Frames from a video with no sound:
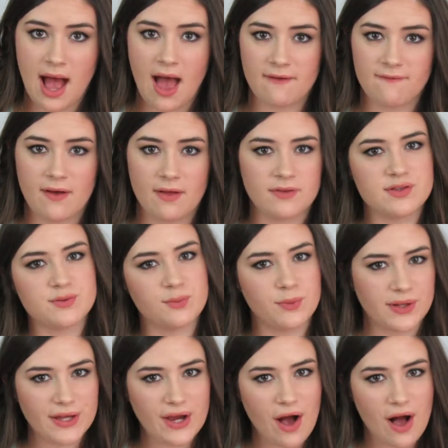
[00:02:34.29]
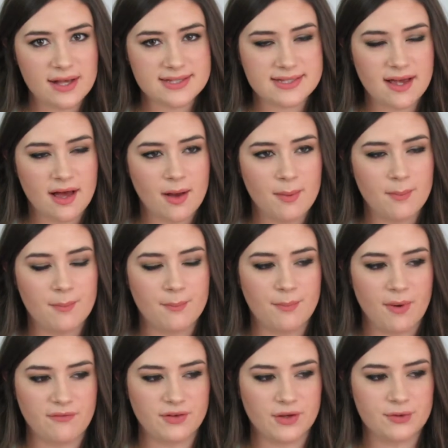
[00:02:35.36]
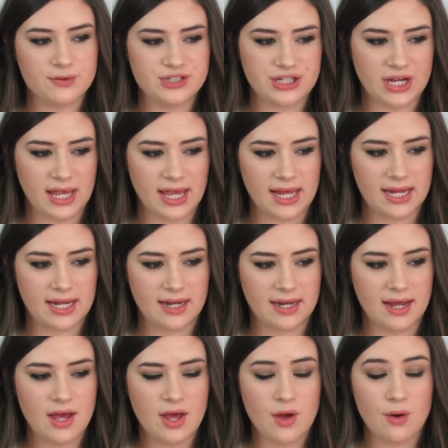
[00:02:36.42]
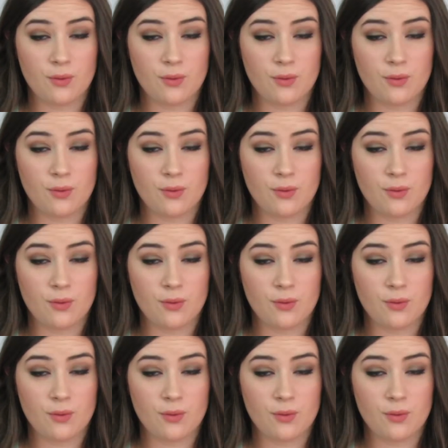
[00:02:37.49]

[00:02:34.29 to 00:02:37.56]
I found this really awesome buffalo chicken